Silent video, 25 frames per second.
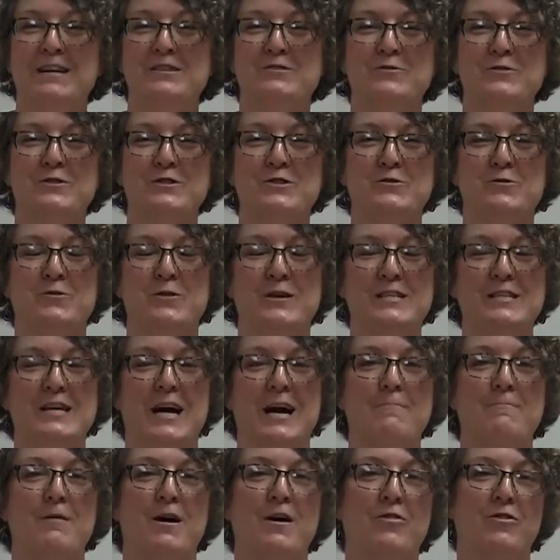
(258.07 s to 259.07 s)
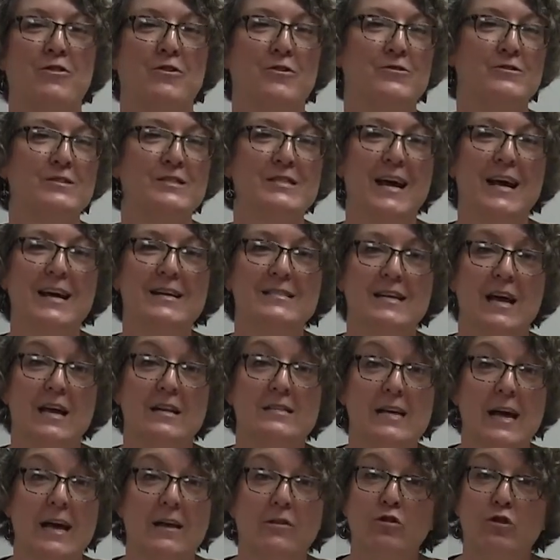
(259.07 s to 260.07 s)
I do a story time on Thursdays
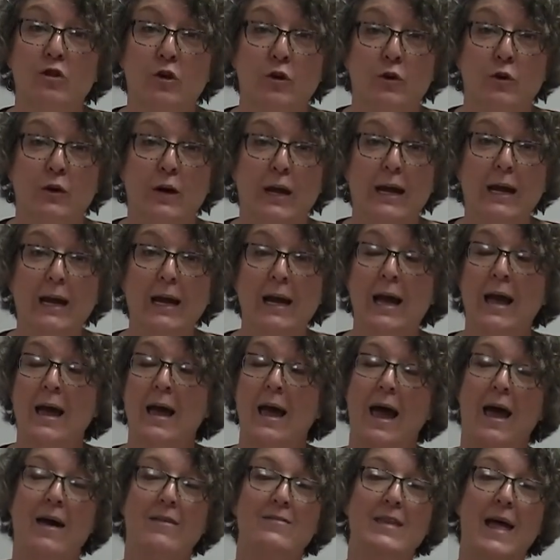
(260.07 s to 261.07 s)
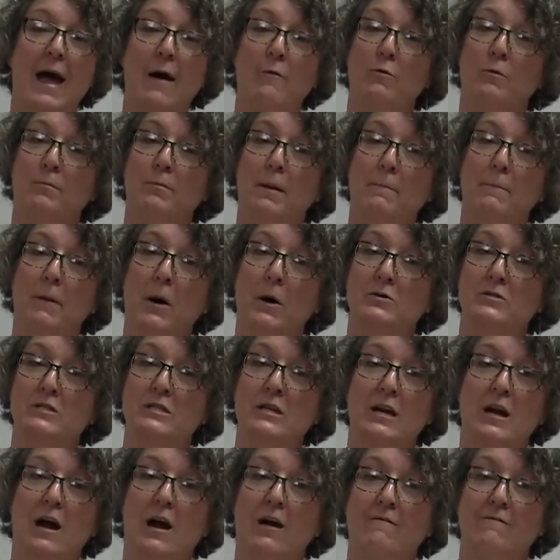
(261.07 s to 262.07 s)
at 1030, and that will be
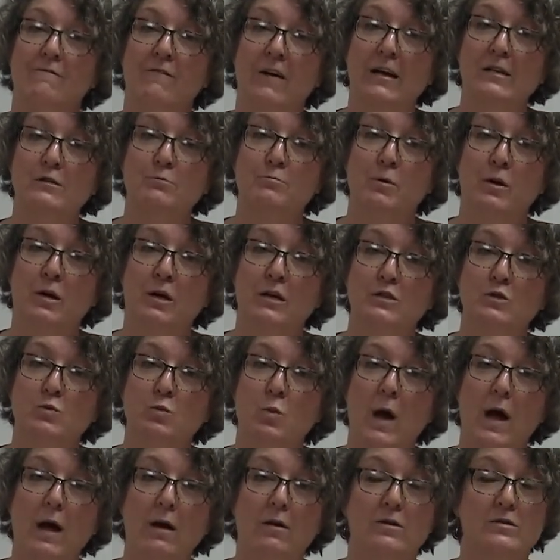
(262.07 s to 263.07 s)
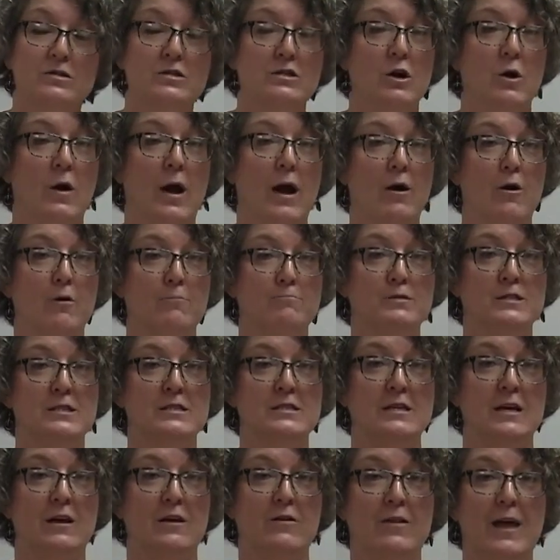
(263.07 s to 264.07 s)
posted on Facebook as well. So I hope
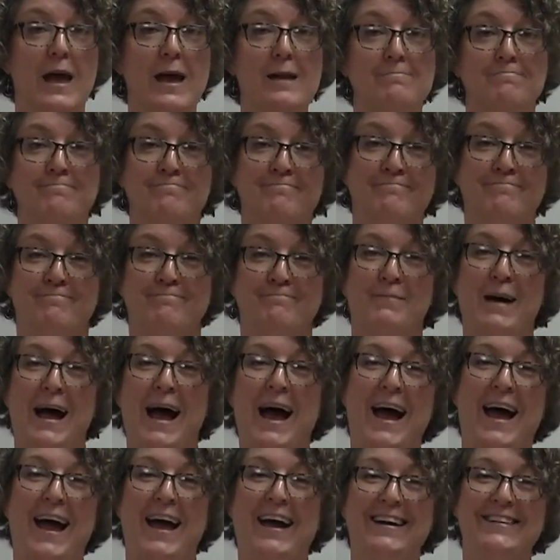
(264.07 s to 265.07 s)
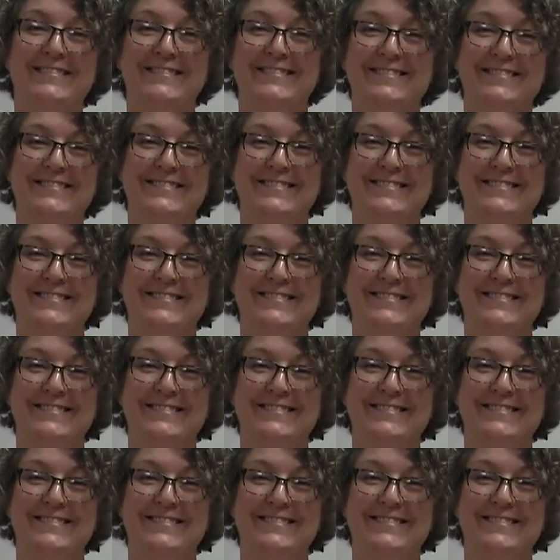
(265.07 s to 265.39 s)
to see you then. Bye.